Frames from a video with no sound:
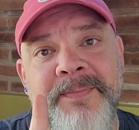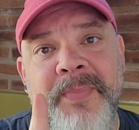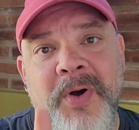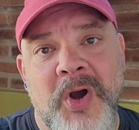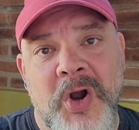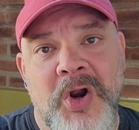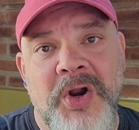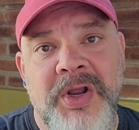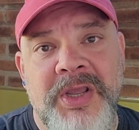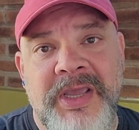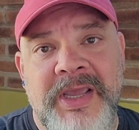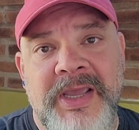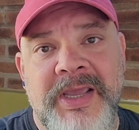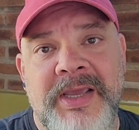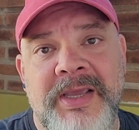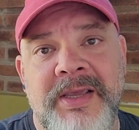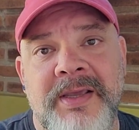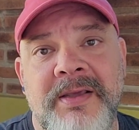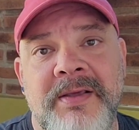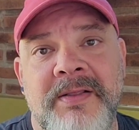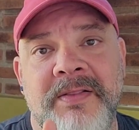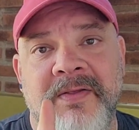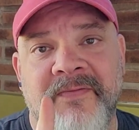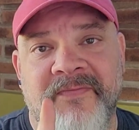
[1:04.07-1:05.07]
parking
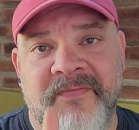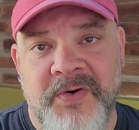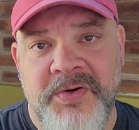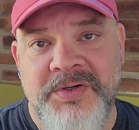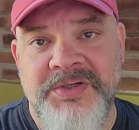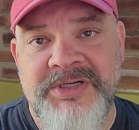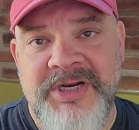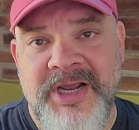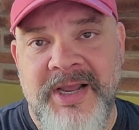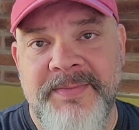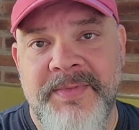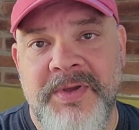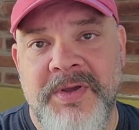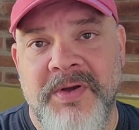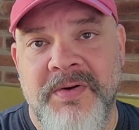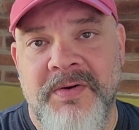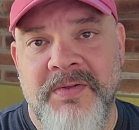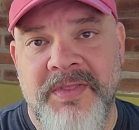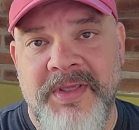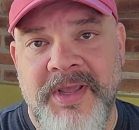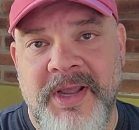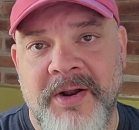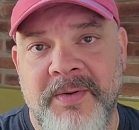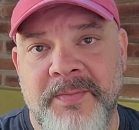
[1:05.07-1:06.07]
the first time you go to
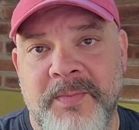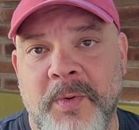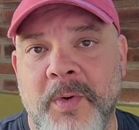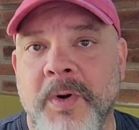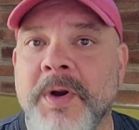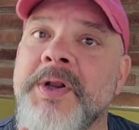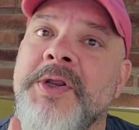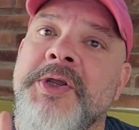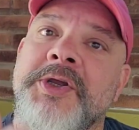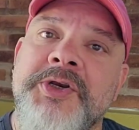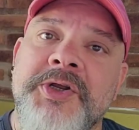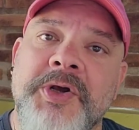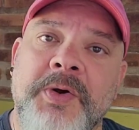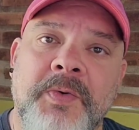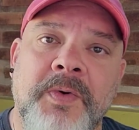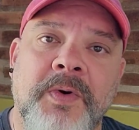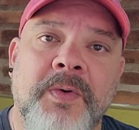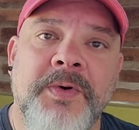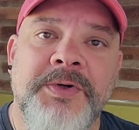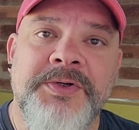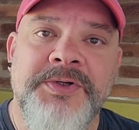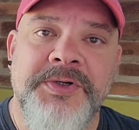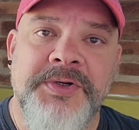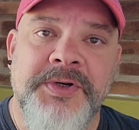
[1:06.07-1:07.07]
the airport and you don't know
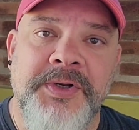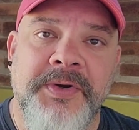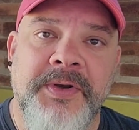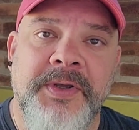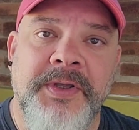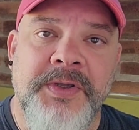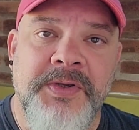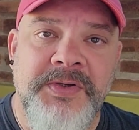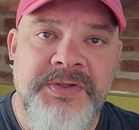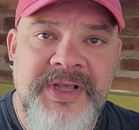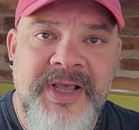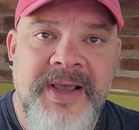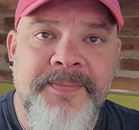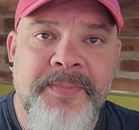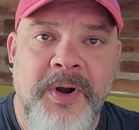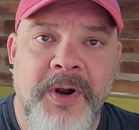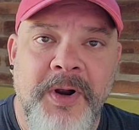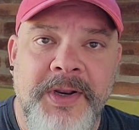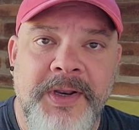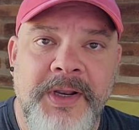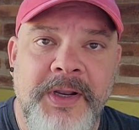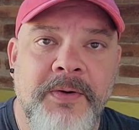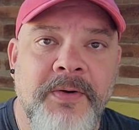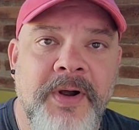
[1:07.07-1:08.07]
what you're doing. Use that
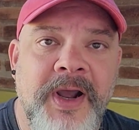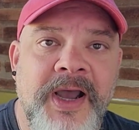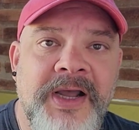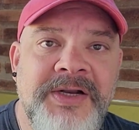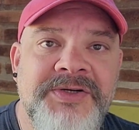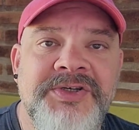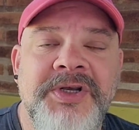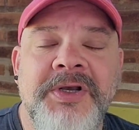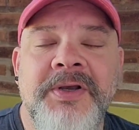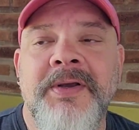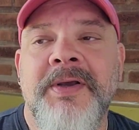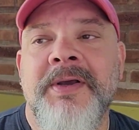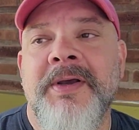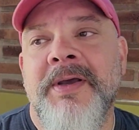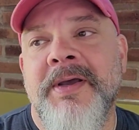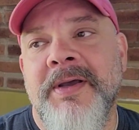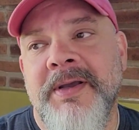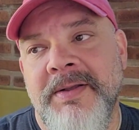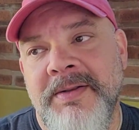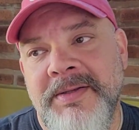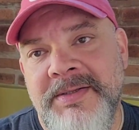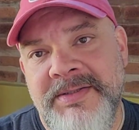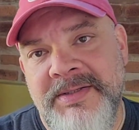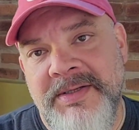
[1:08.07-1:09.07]
parking garage,
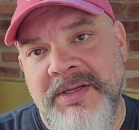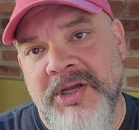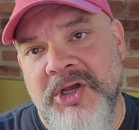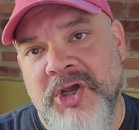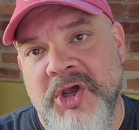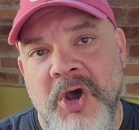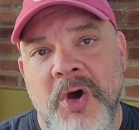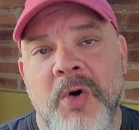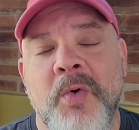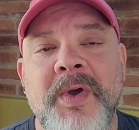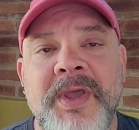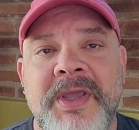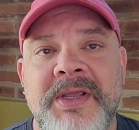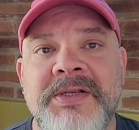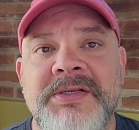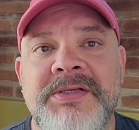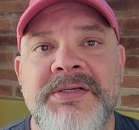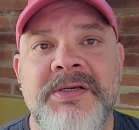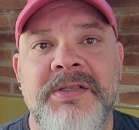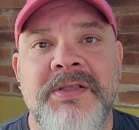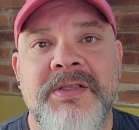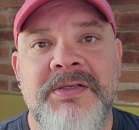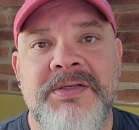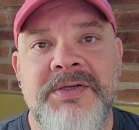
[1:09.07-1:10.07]
go
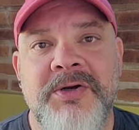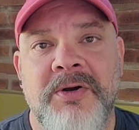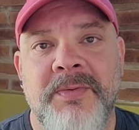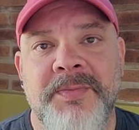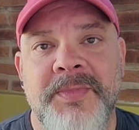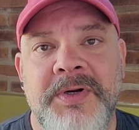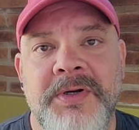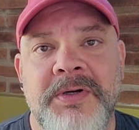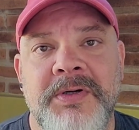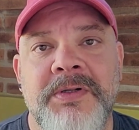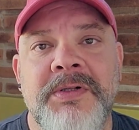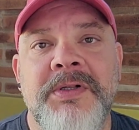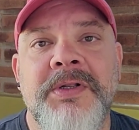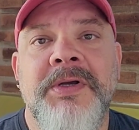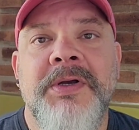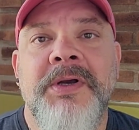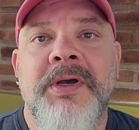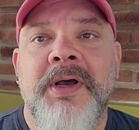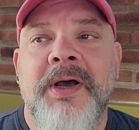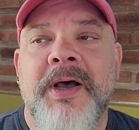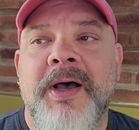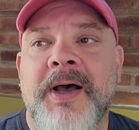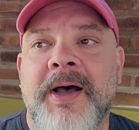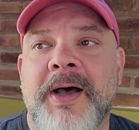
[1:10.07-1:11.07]
into the terminal
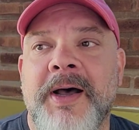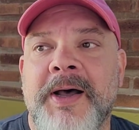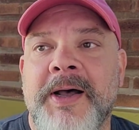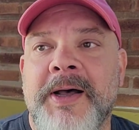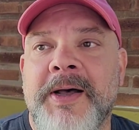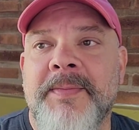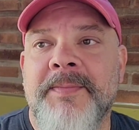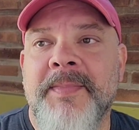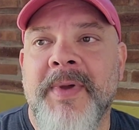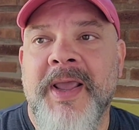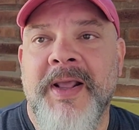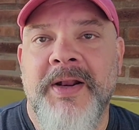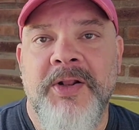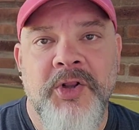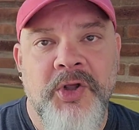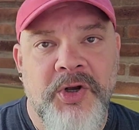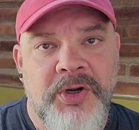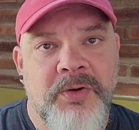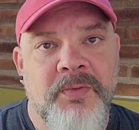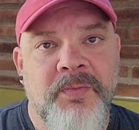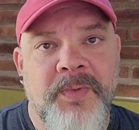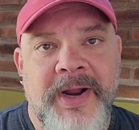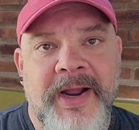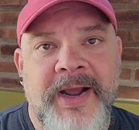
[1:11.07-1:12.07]
and
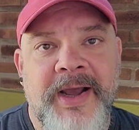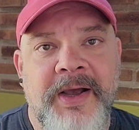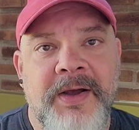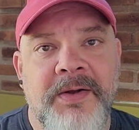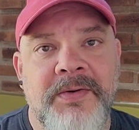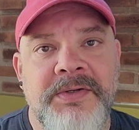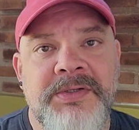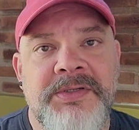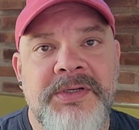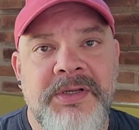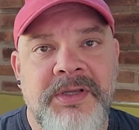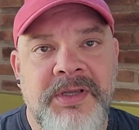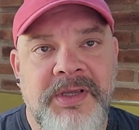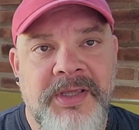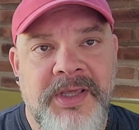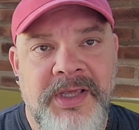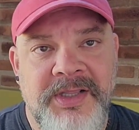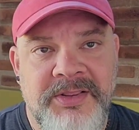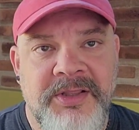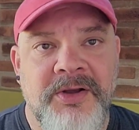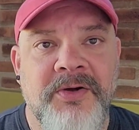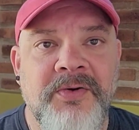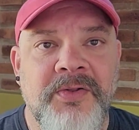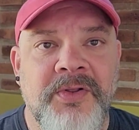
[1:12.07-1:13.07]
look around,
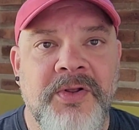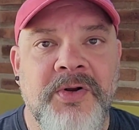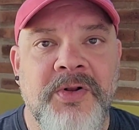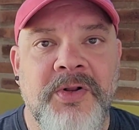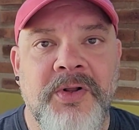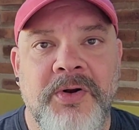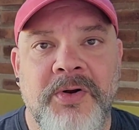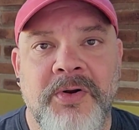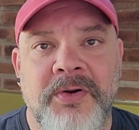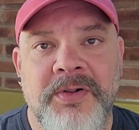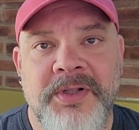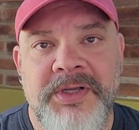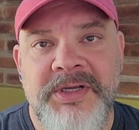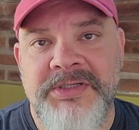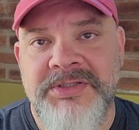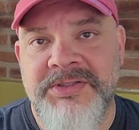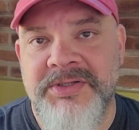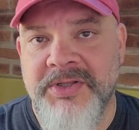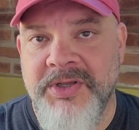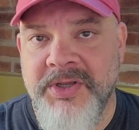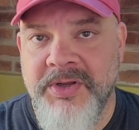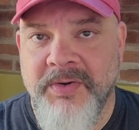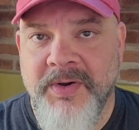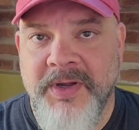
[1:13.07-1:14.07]
get there a little early so
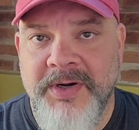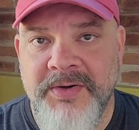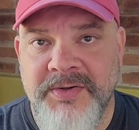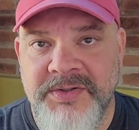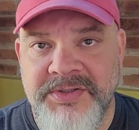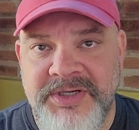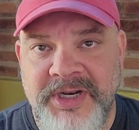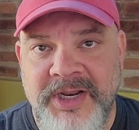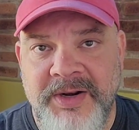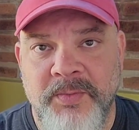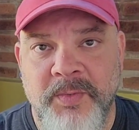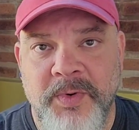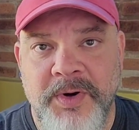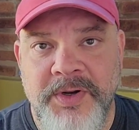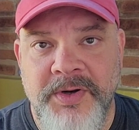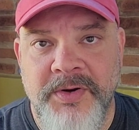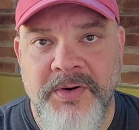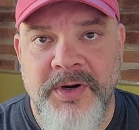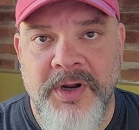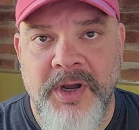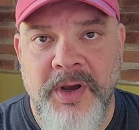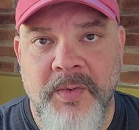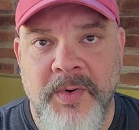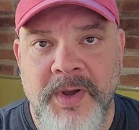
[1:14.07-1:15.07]
that you understand where you're
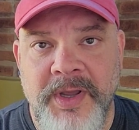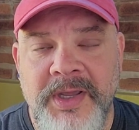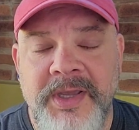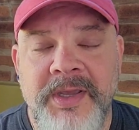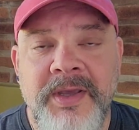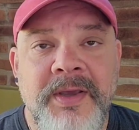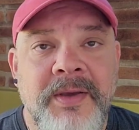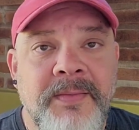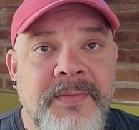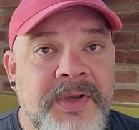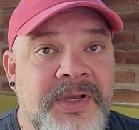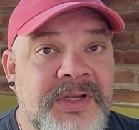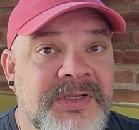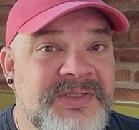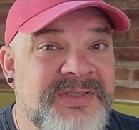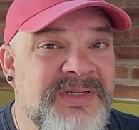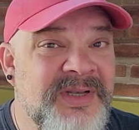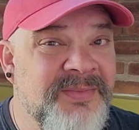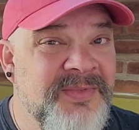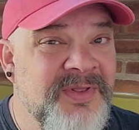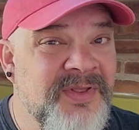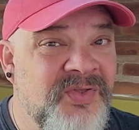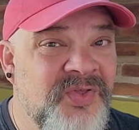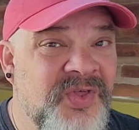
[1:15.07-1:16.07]
going. Because
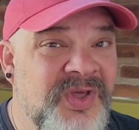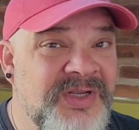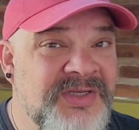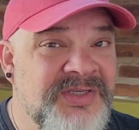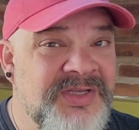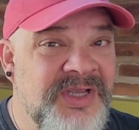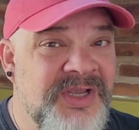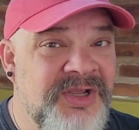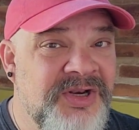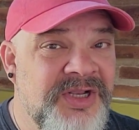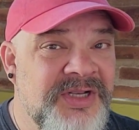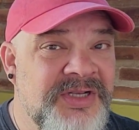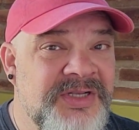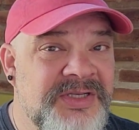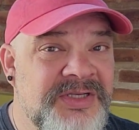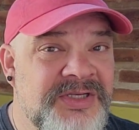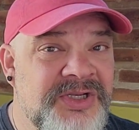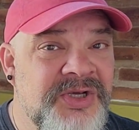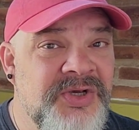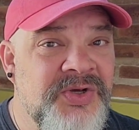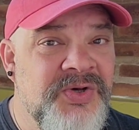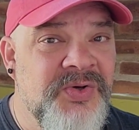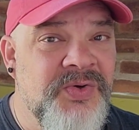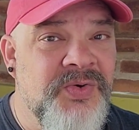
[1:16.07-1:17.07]
some of the things that you need to
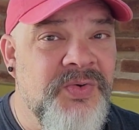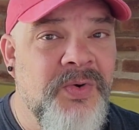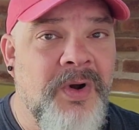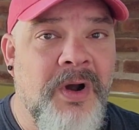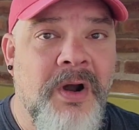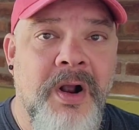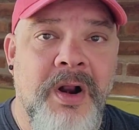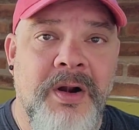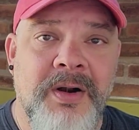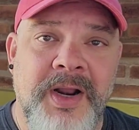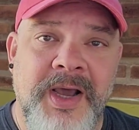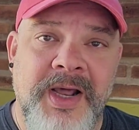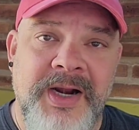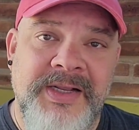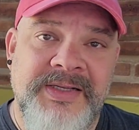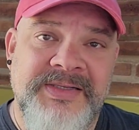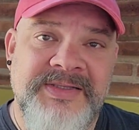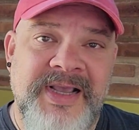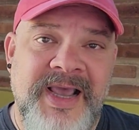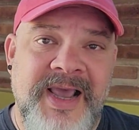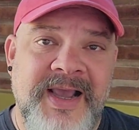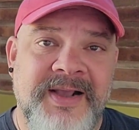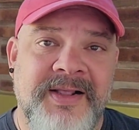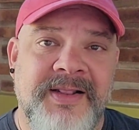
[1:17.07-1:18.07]
do are not
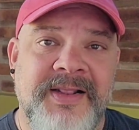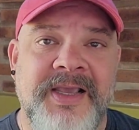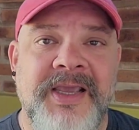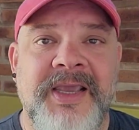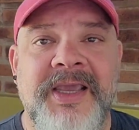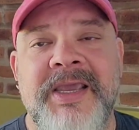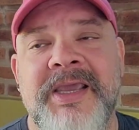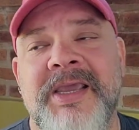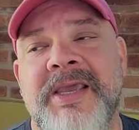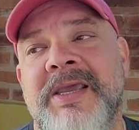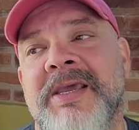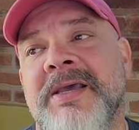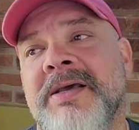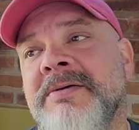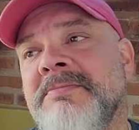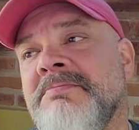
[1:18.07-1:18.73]
exactly